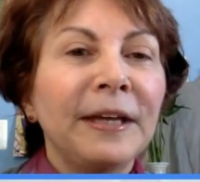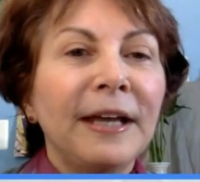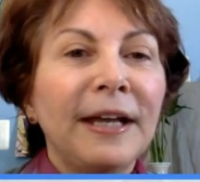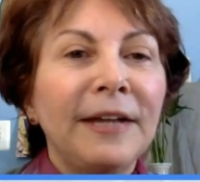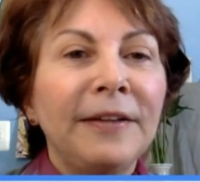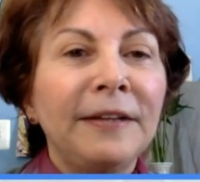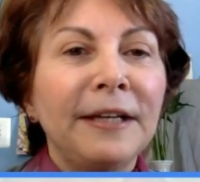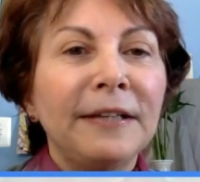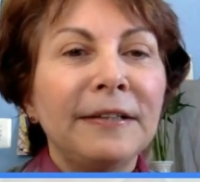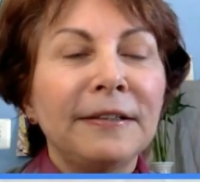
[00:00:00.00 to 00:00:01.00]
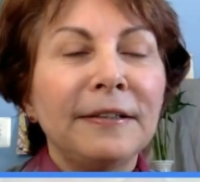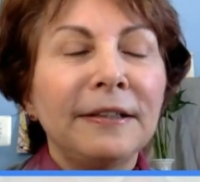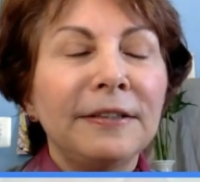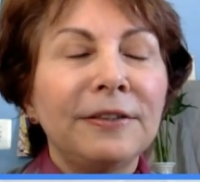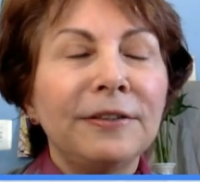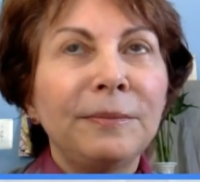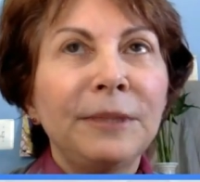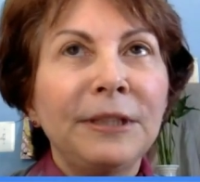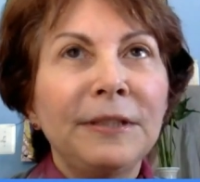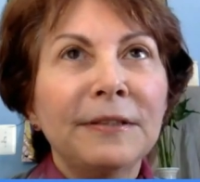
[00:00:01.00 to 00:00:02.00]
and that it should
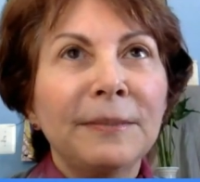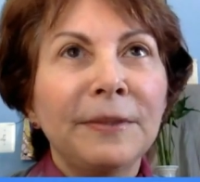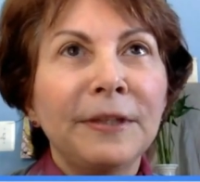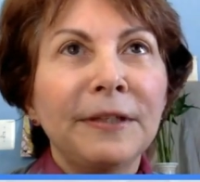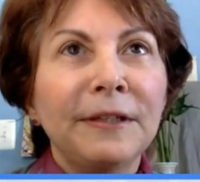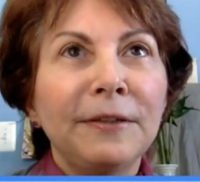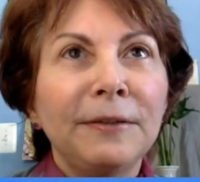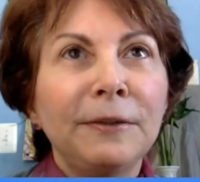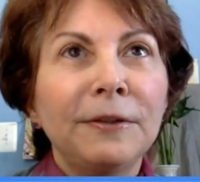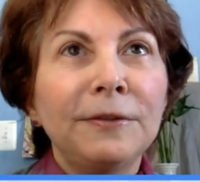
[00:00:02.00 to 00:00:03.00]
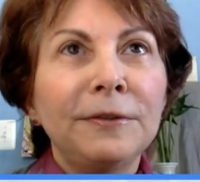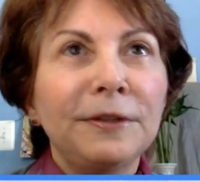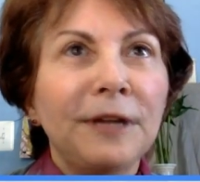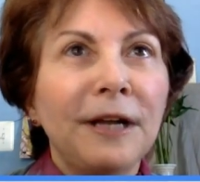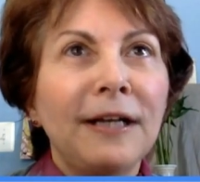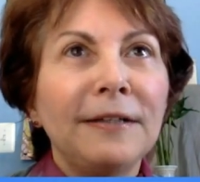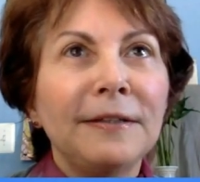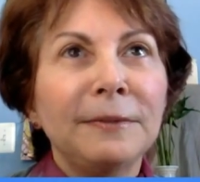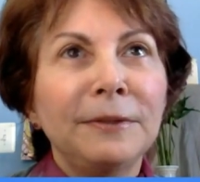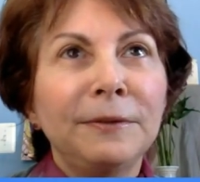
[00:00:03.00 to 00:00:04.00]
be something that you close your
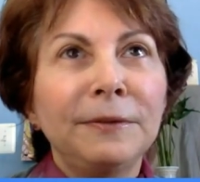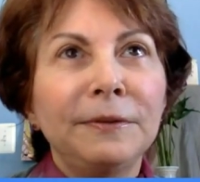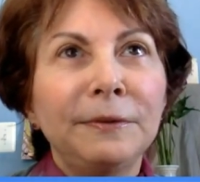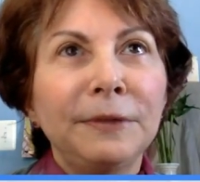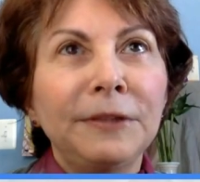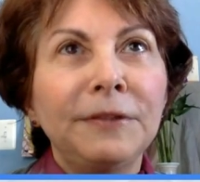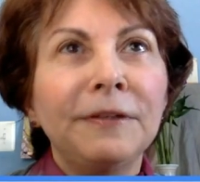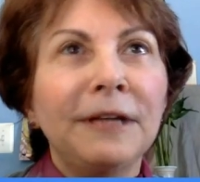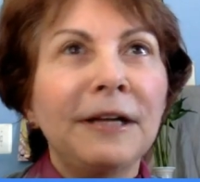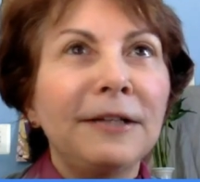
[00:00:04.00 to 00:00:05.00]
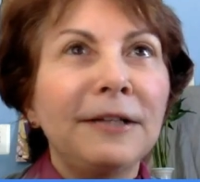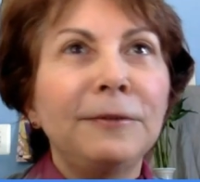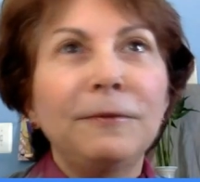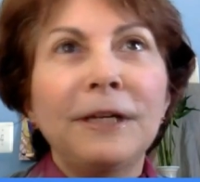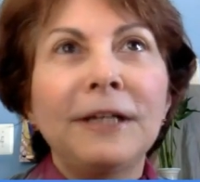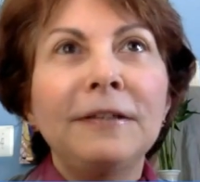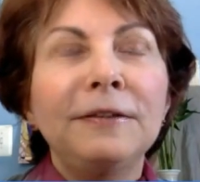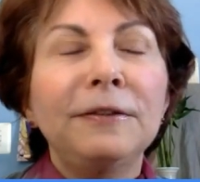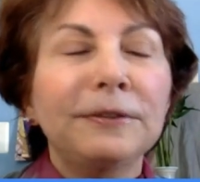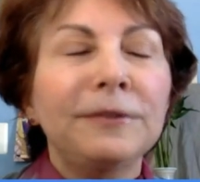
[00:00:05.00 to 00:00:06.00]
eyes when you hear the haiku read.
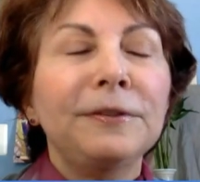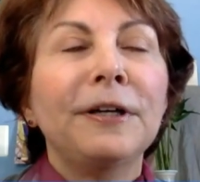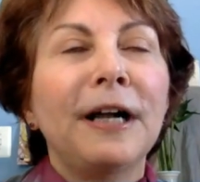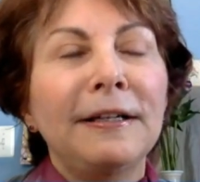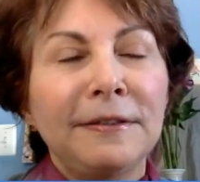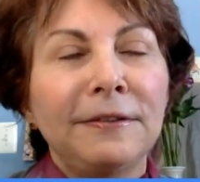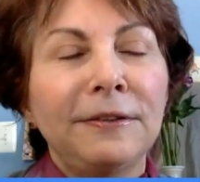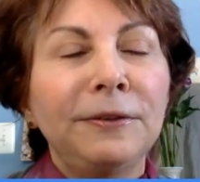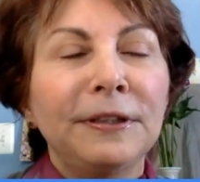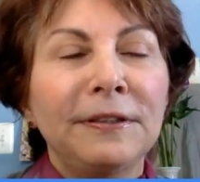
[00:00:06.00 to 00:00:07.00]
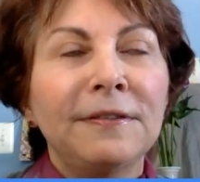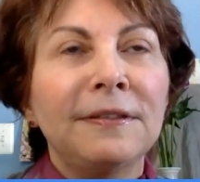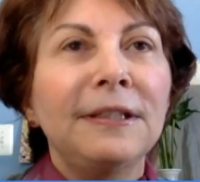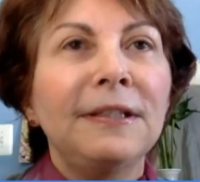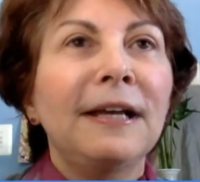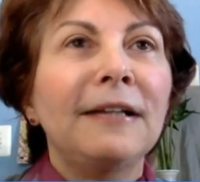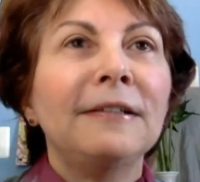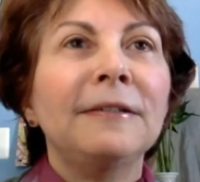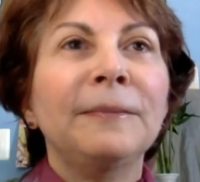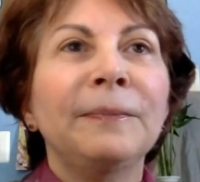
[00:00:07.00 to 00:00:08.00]
You close your eyes and you can see
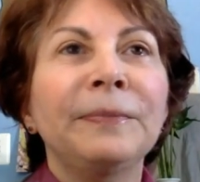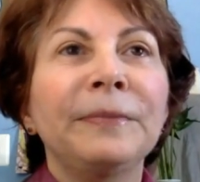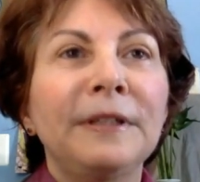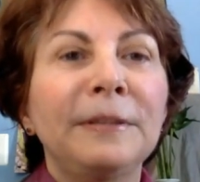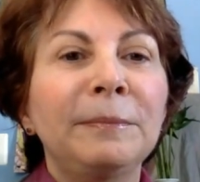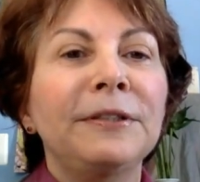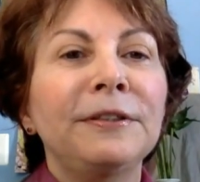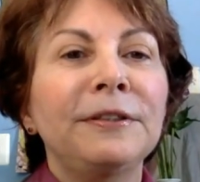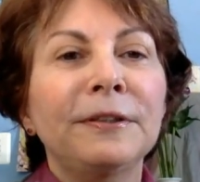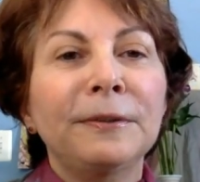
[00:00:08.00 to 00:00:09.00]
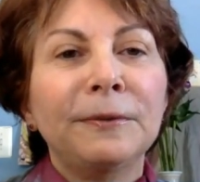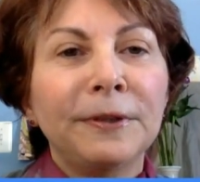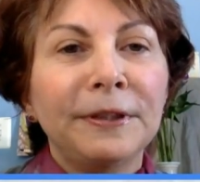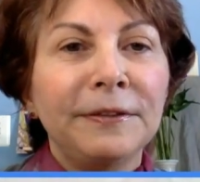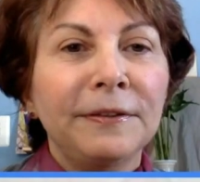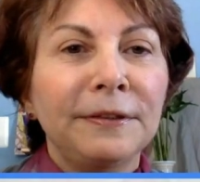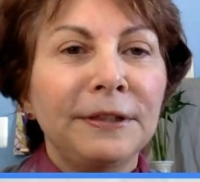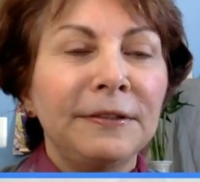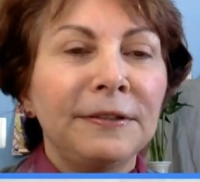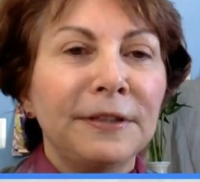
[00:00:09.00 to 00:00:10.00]
that image or
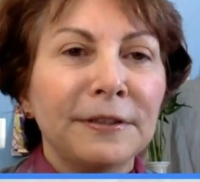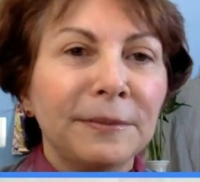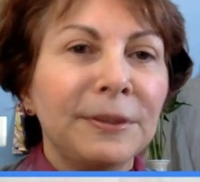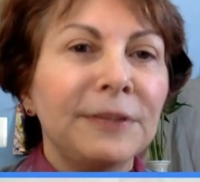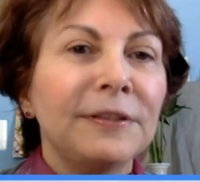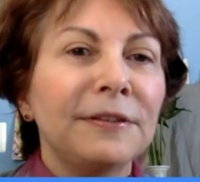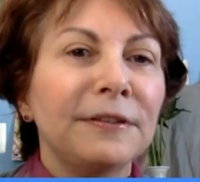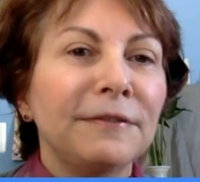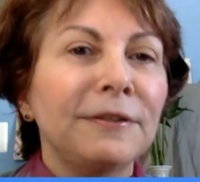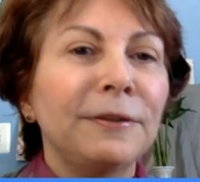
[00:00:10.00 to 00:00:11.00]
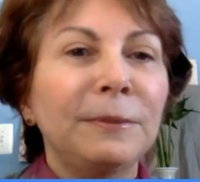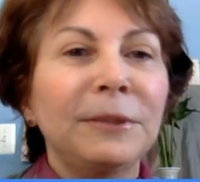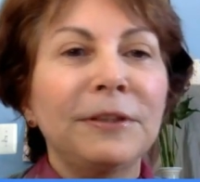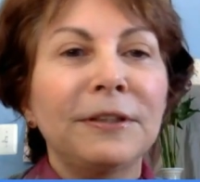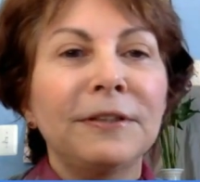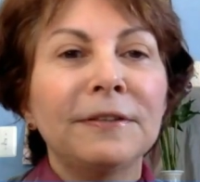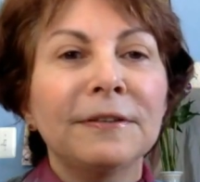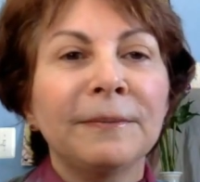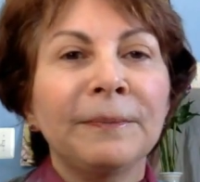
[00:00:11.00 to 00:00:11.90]
the juxtaposition of two images.